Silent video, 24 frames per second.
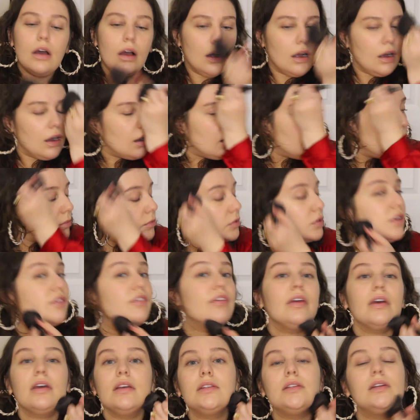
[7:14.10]
So I feel
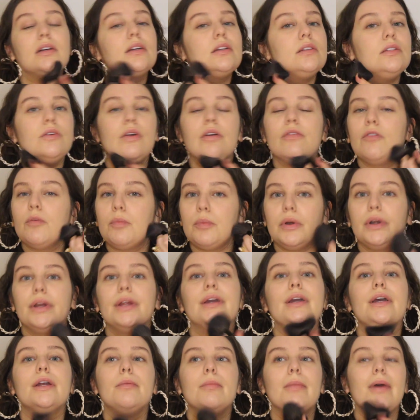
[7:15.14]
like as long as you have a pretty
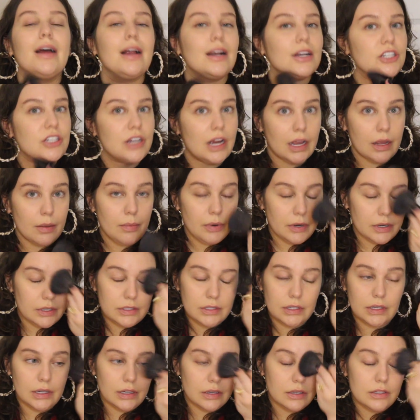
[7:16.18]
good match, I
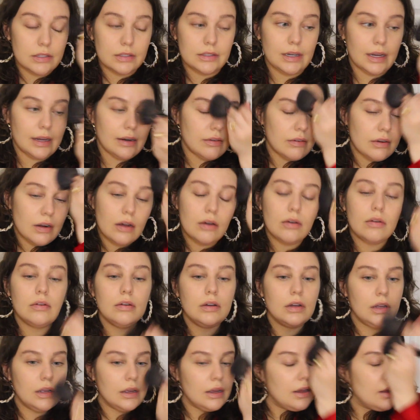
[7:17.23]
personally I don't know.
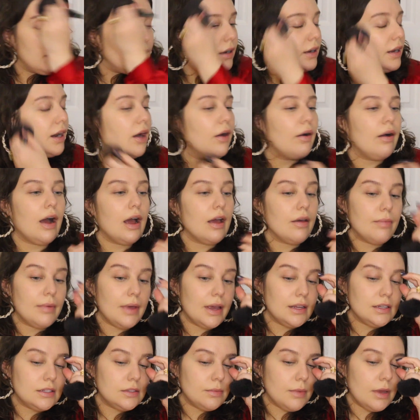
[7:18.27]
Now, I
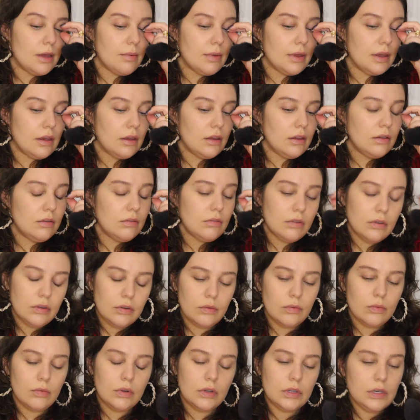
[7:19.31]
guess maybe,
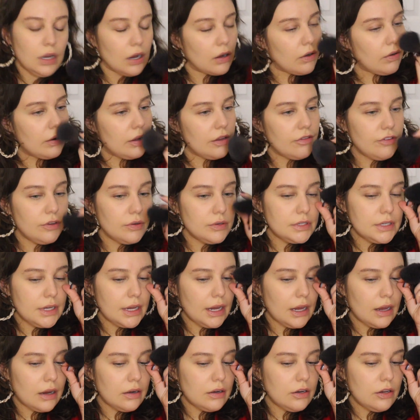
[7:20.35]
well, no, if you
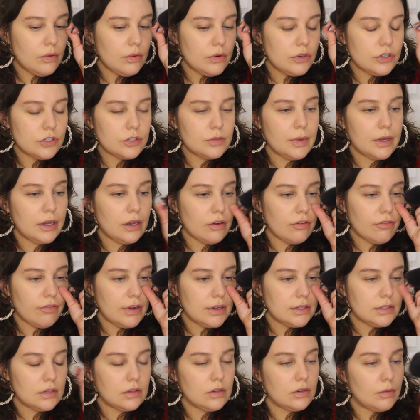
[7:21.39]
tan, you would just make your
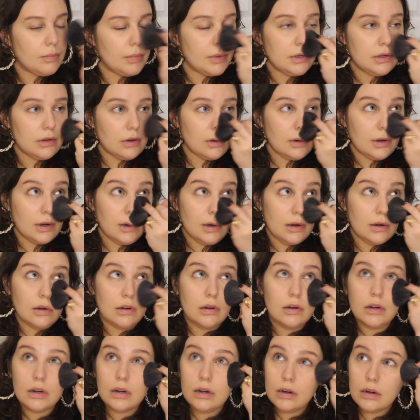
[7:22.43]
face a little bit darker.
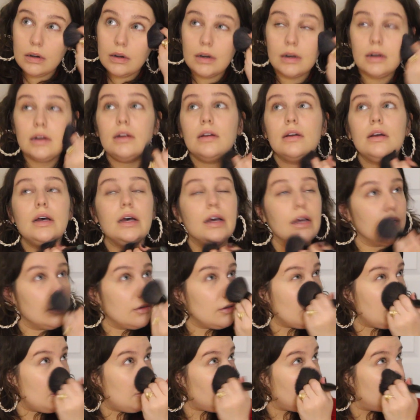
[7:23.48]
I don't
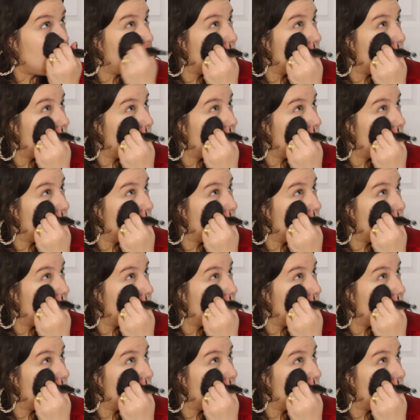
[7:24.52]
know.